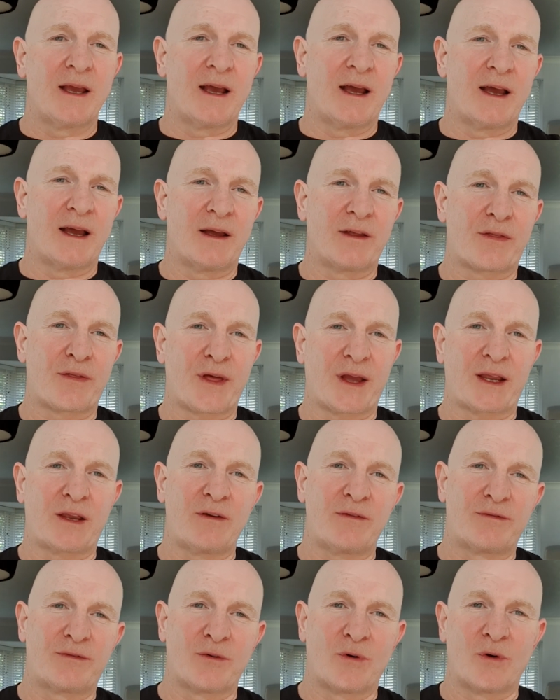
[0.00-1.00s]
Thank
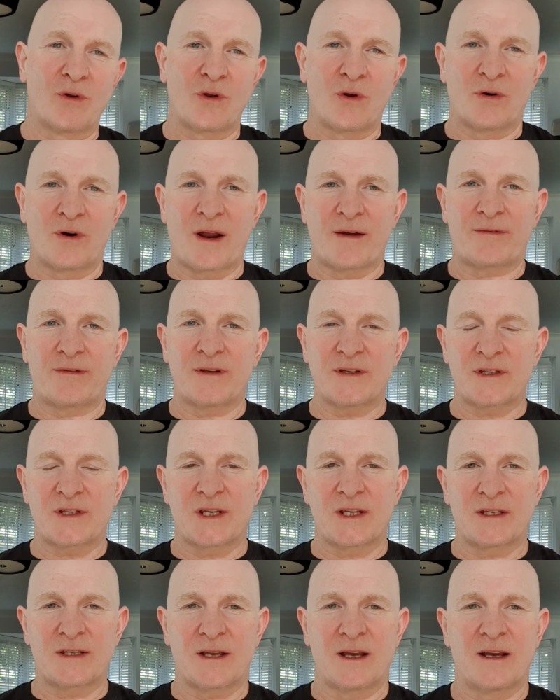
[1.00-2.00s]
you for all your efforts
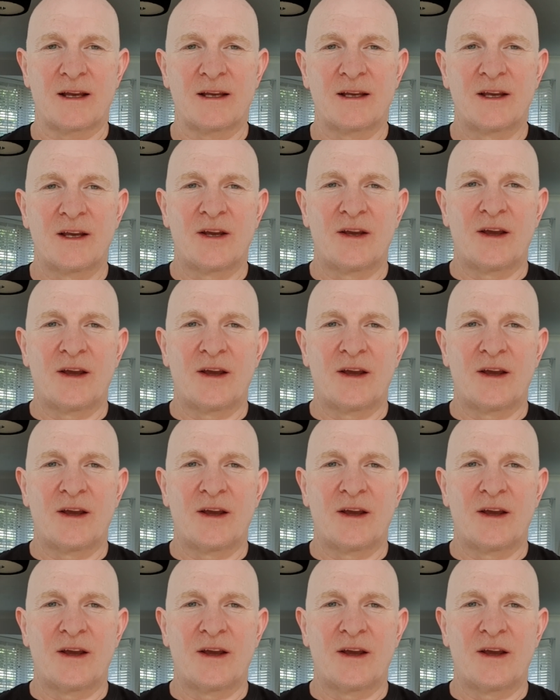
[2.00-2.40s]
as a